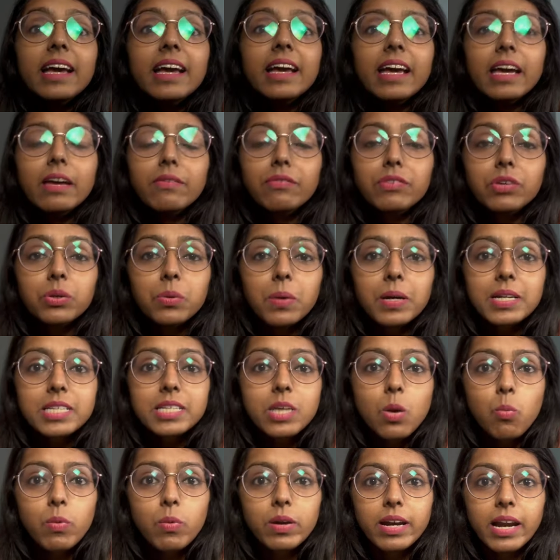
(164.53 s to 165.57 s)
If you are
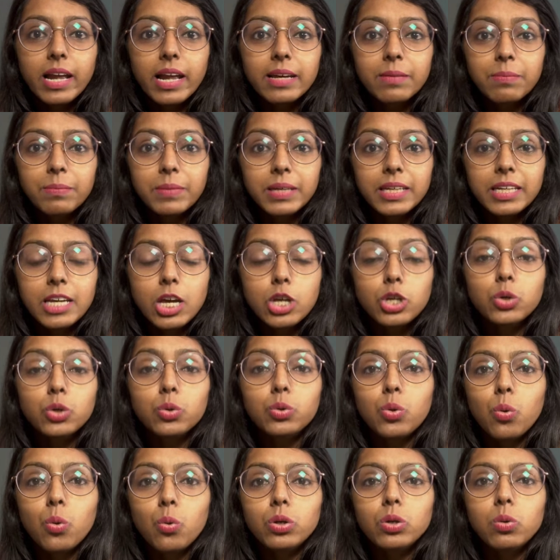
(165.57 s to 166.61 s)
someone like me, you
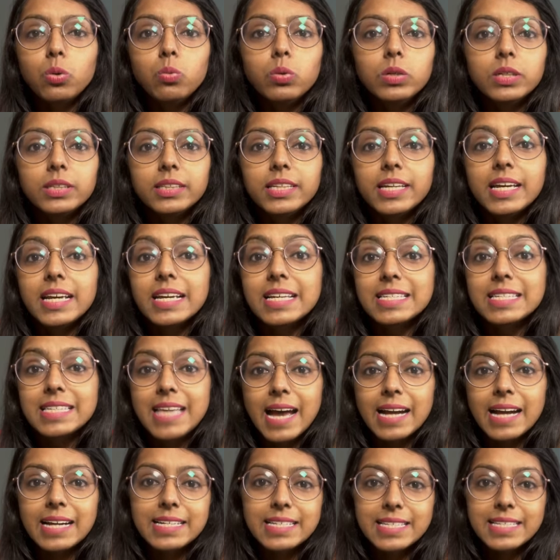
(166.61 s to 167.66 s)
don't work the
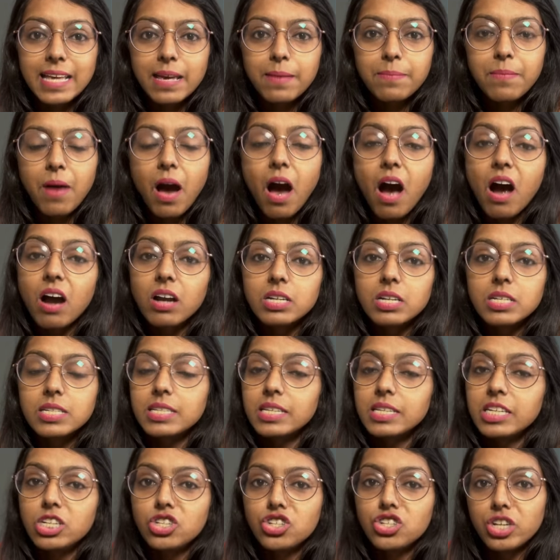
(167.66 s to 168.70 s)
exact same hours
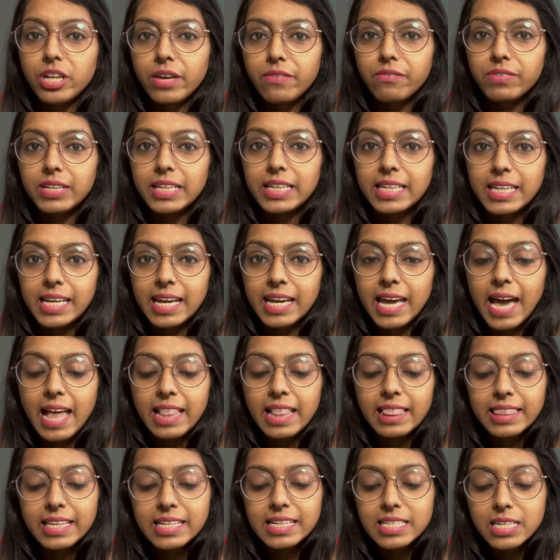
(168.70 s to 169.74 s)
each and every day,
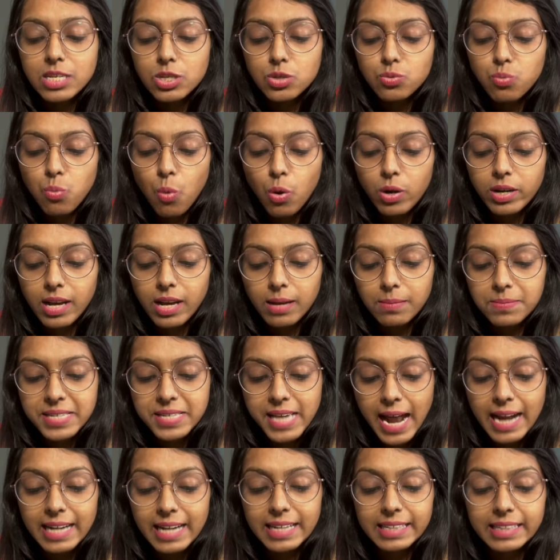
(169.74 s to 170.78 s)
and this is what comes
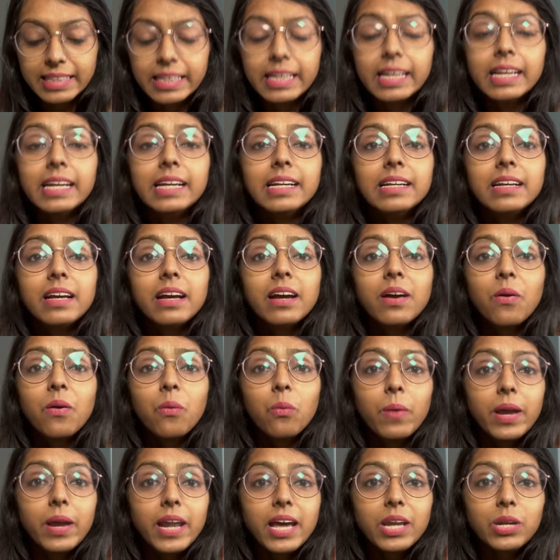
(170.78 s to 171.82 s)
handy.
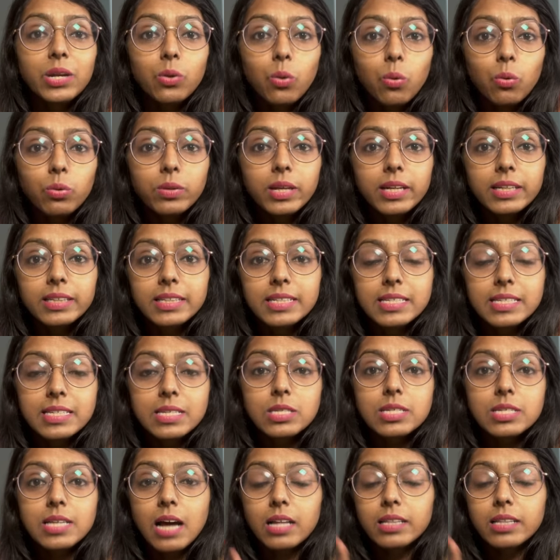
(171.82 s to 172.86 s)
When I know that
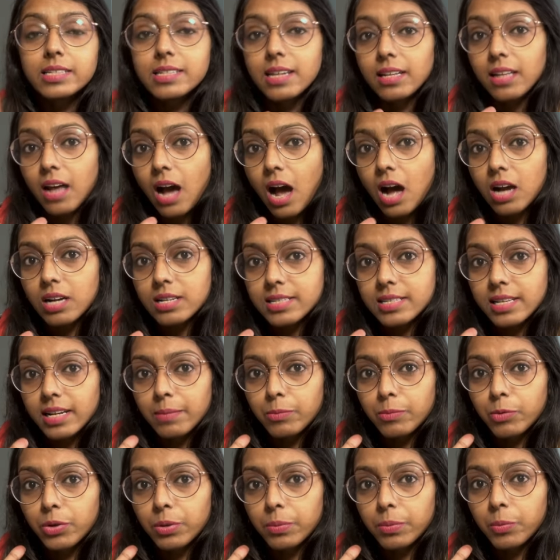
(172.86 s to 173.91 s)
these are the hours that I'm
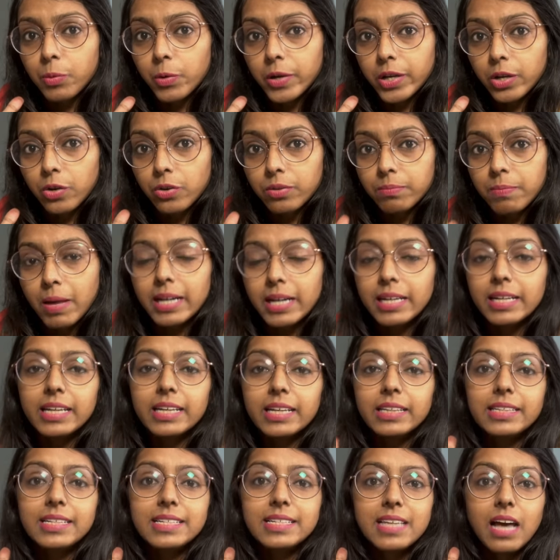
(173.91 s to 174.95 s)
going to be working on Monday,
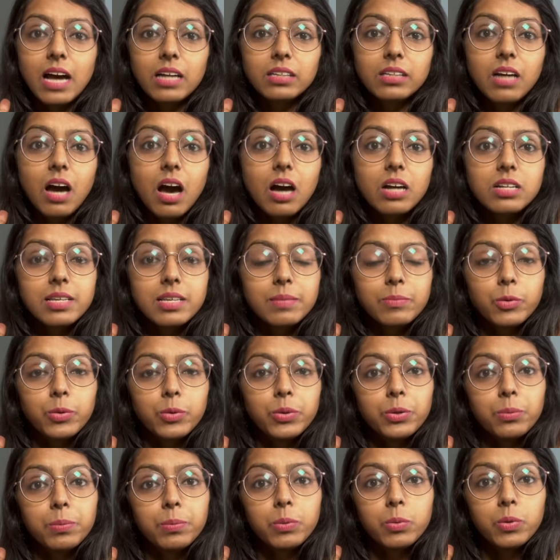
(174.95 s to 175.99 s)
these are the hours I'm going
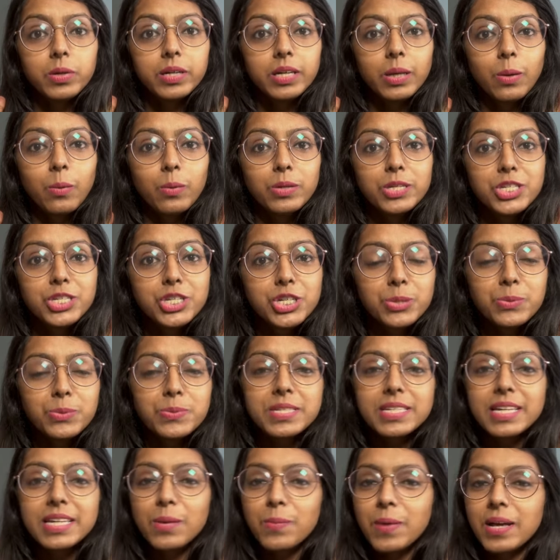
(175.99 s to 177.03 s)
to be working on
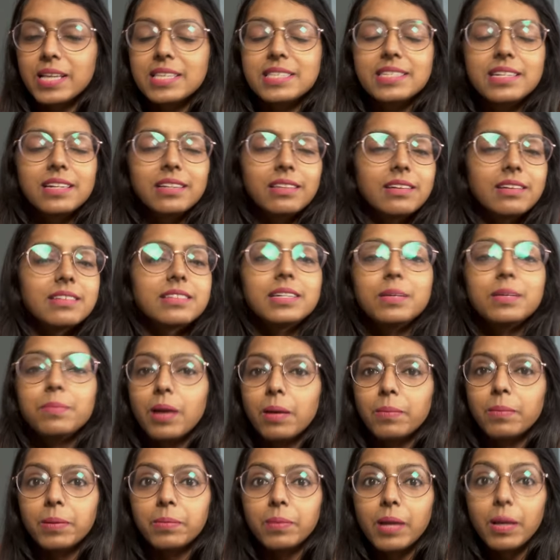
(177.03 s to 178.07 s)
Tuesday, Wednesday, Thursday, blah,
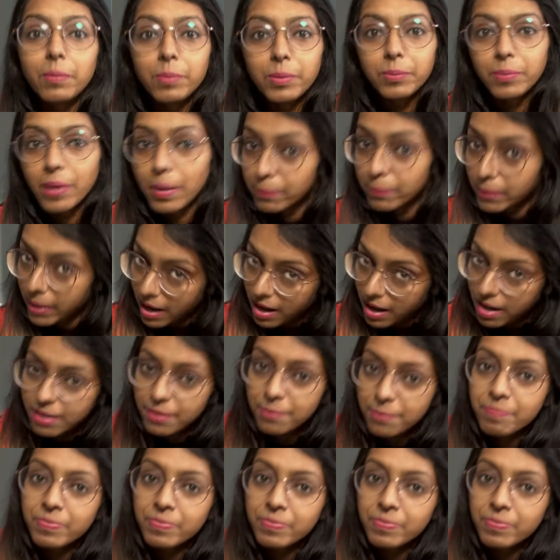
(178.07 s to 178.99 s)
blah, blah, blah, blah, blah.